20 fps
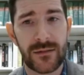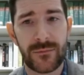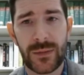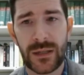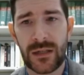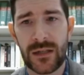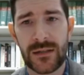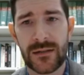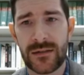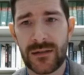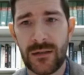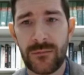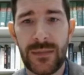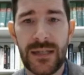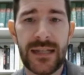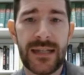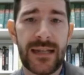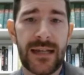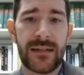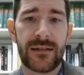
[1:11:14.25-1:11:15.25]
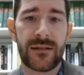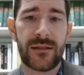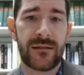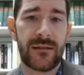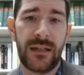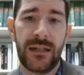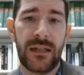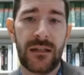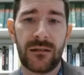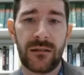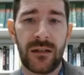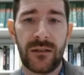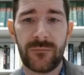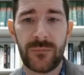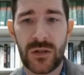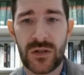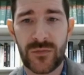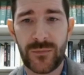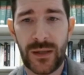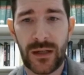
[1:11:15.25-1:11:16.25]
because in many cases they didn't live
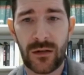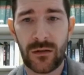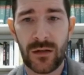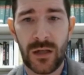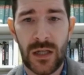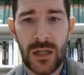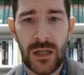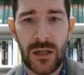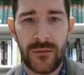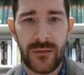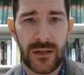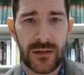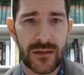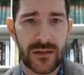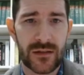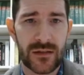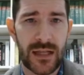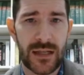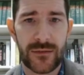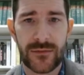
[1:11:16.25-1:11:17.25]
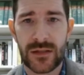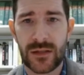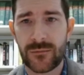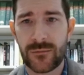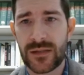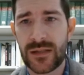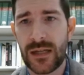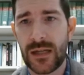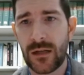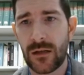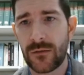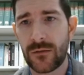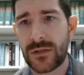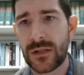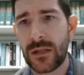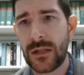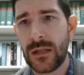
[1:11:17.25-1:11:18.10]
much better than the slaves themselves.